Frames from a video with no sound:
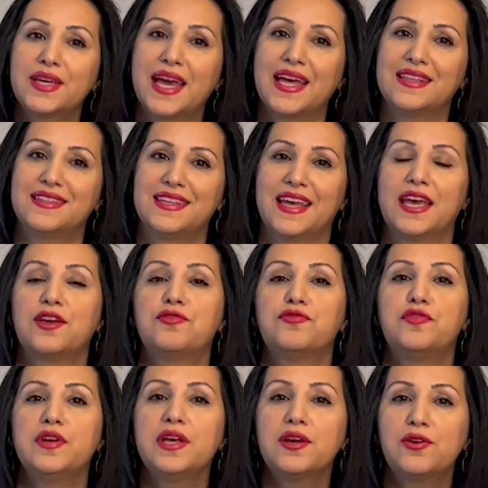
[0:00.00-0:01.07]
can take
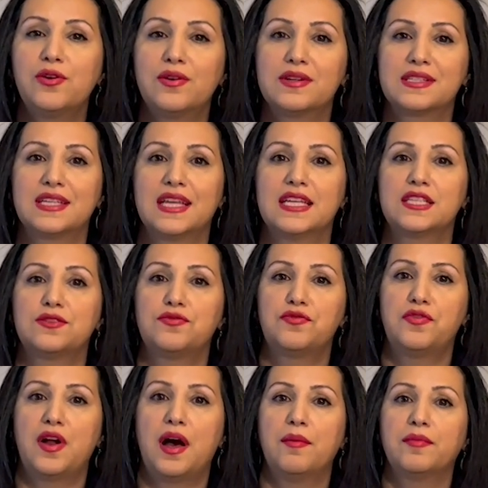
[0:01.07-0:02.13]
free courses
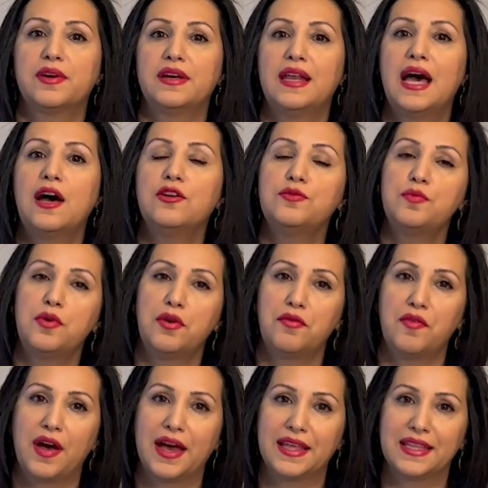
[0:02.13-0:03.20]
from cloud
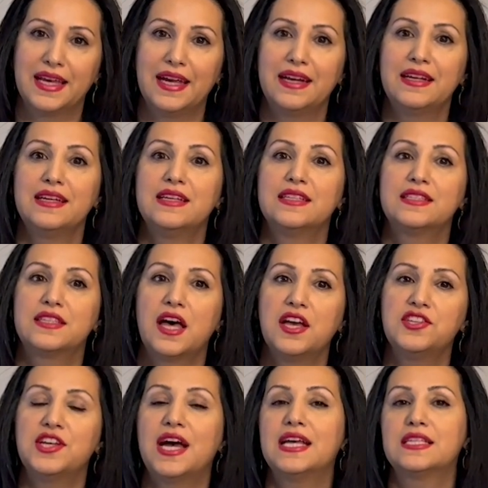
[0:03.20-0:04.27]
providers
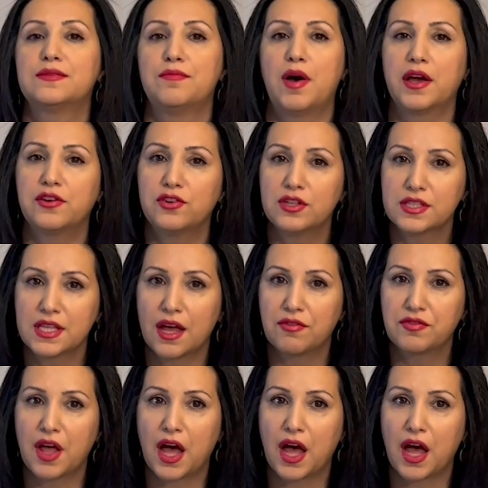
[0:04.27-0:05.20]
such as Microsoft